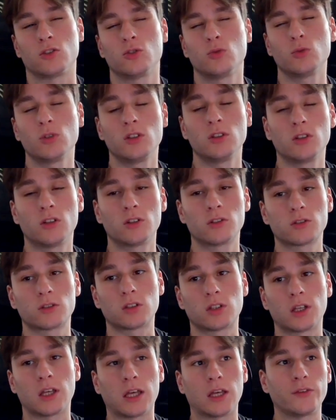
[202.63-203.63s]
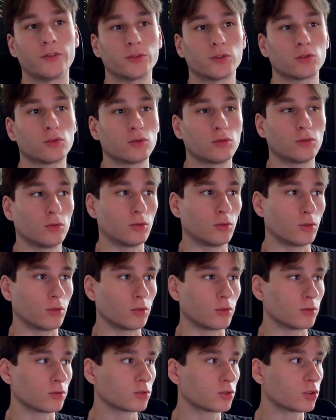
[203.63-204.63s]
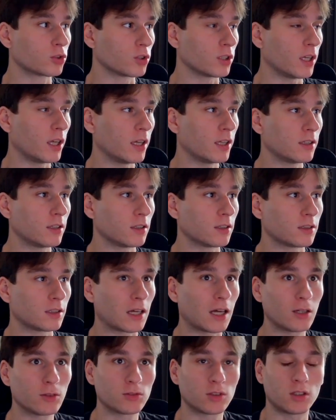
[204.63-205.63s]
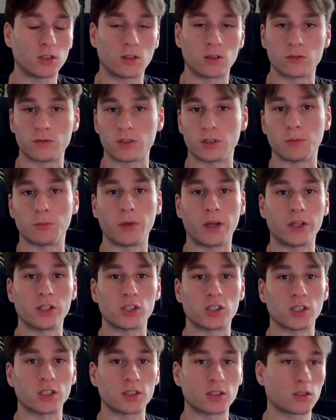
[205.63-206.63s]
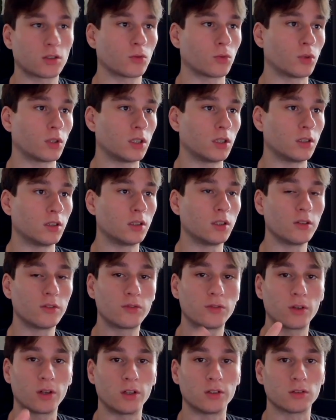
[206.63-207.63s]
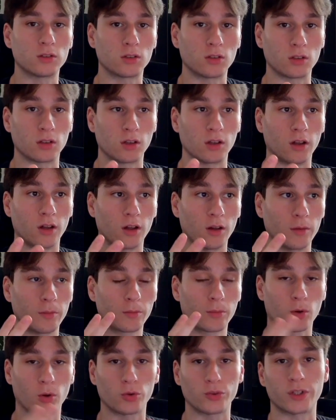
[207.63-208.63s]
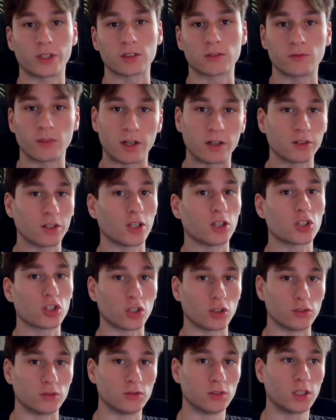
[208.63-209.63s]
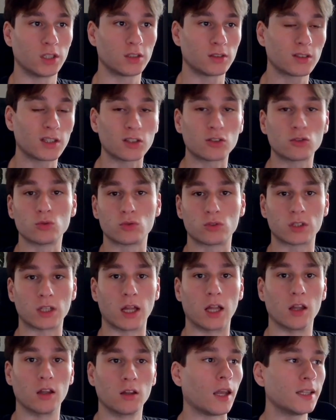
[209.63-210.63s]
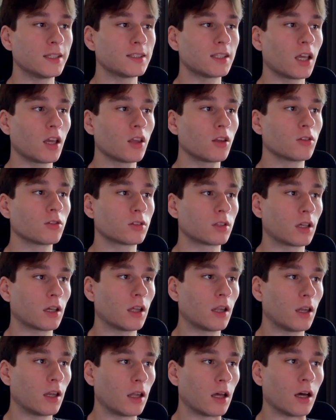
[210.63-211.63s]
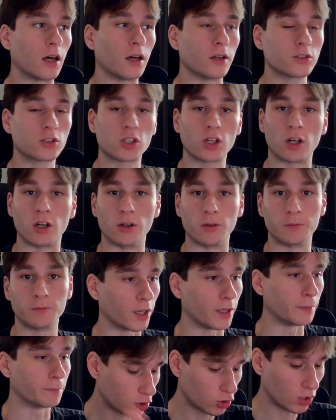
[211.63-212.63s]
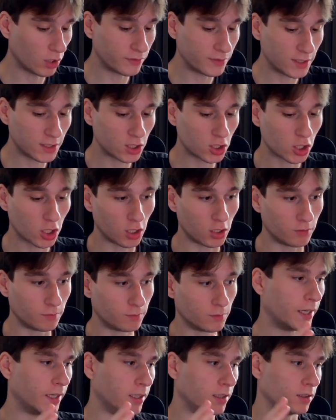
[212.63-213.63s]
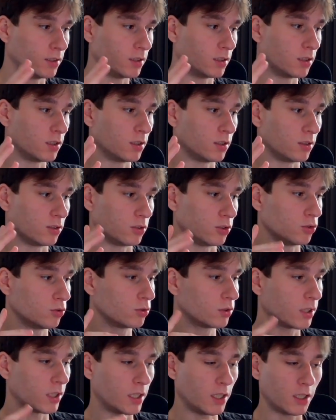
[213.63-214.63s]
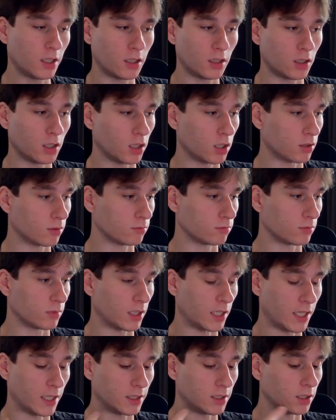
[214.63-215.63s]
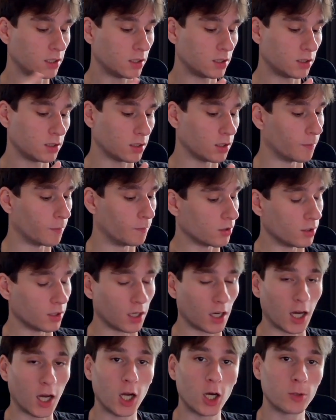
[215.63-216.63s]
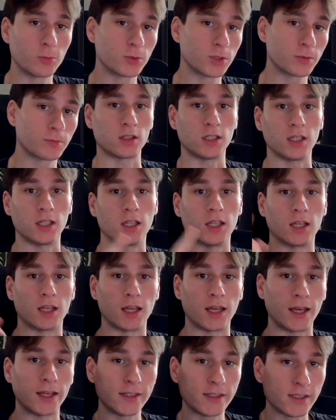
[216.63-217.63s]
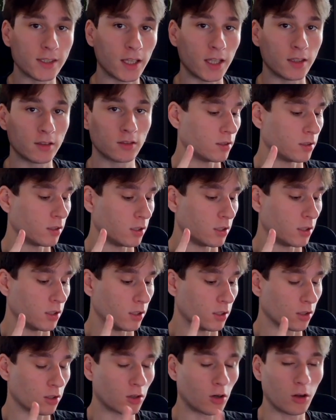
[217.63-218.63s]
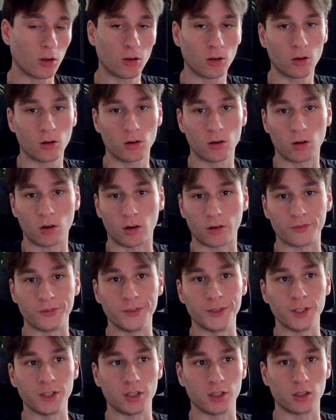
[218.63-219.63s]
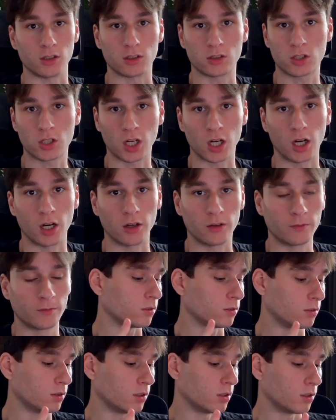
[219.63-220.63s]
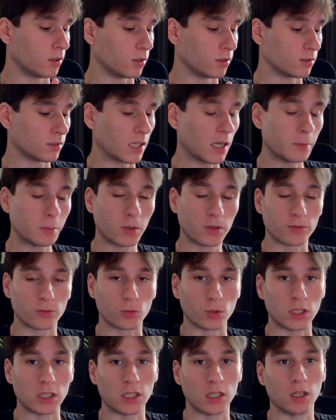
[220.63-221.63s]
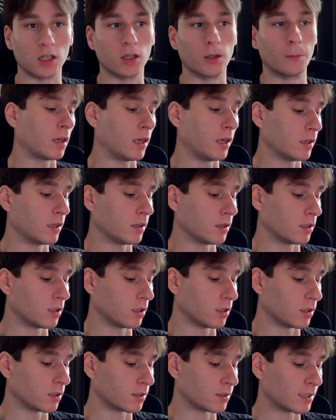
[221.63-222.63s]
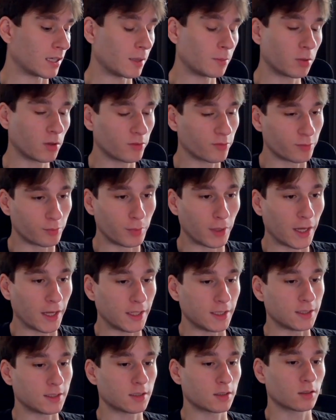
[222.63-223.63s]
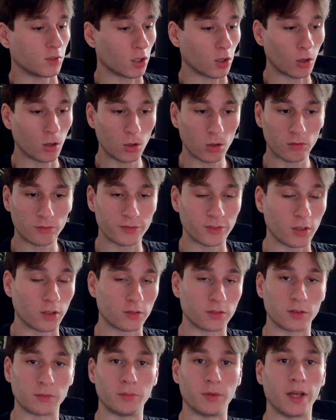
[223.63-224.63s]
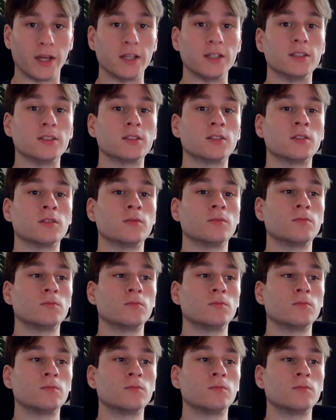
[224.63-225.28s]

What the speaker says: you will not have to create 1,000 of images with different product variation that you sell. Let's say you sell a chair. Okay, so you have this chair, and you can edit the arms, the headset, the color of the chair, the type of wheel, and the type of base, the color of the base,